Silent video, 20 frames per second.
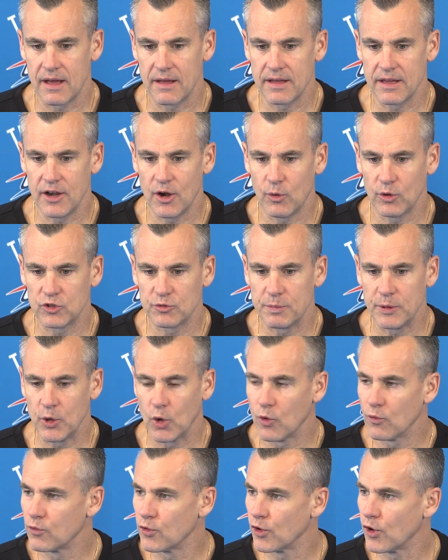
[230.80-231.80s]
you know, it's been
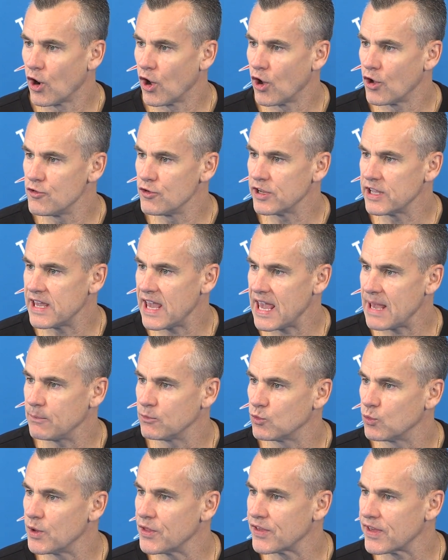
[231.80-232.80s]
over hundred
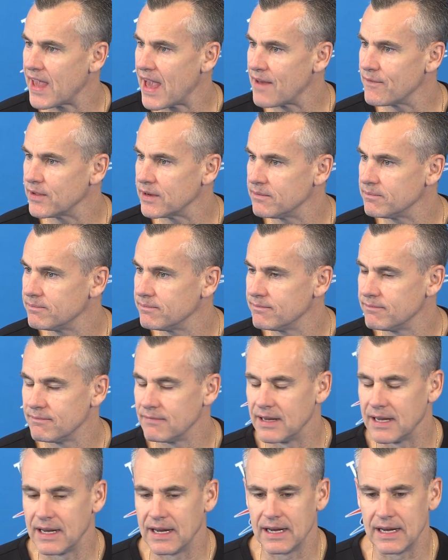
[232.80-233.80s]
games with Kevin.
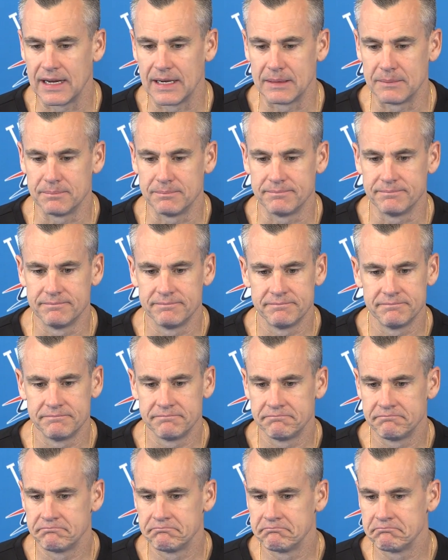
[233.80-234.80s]
Um,
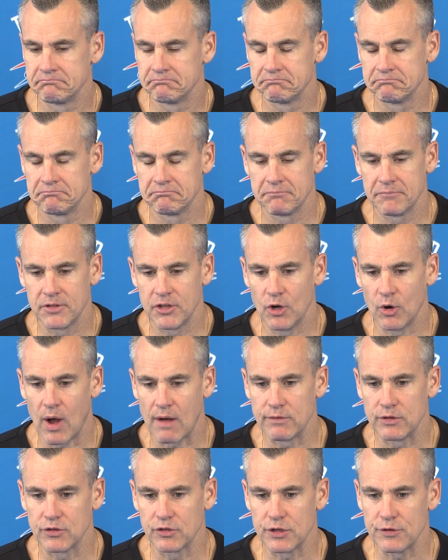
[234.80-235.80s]
you know,
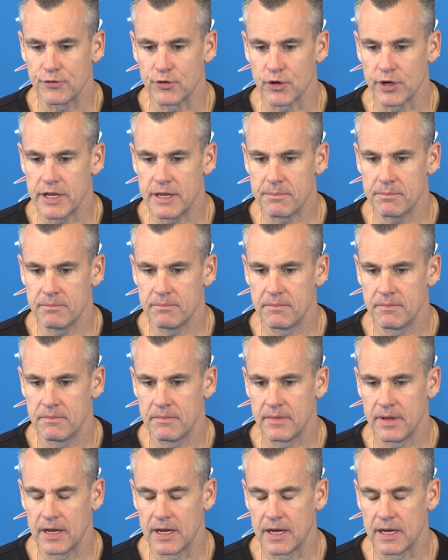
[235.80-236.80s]
obviously for him
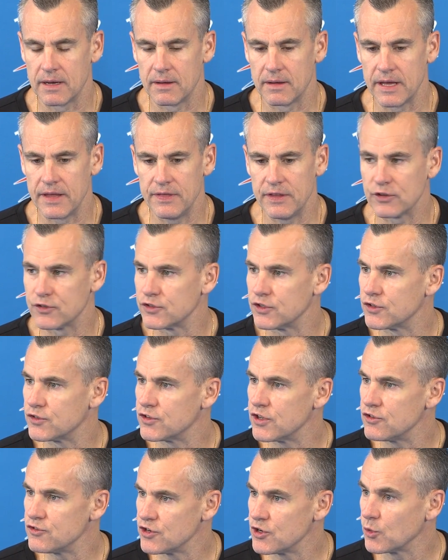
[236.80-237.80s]
uh, in this
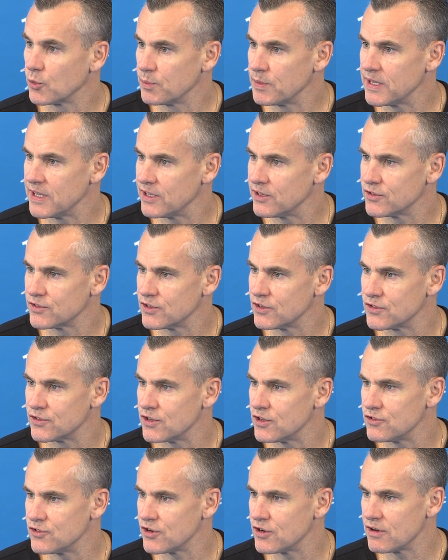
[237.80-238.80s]
decision, it'll be his
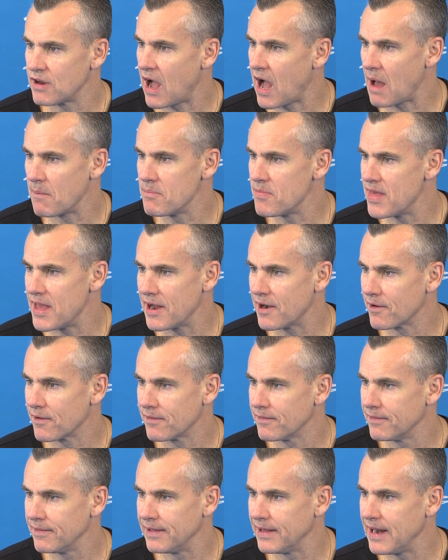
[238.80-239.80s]
decision. I'm
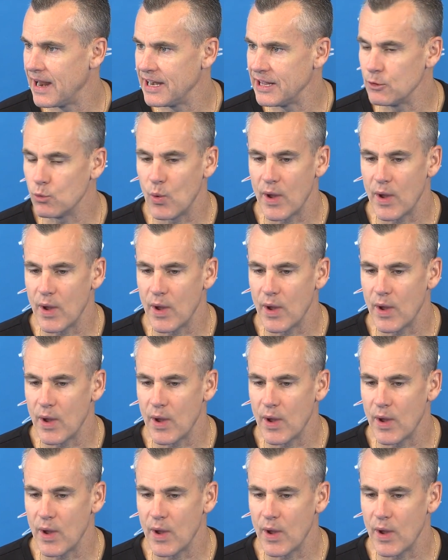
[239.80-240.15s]
there in any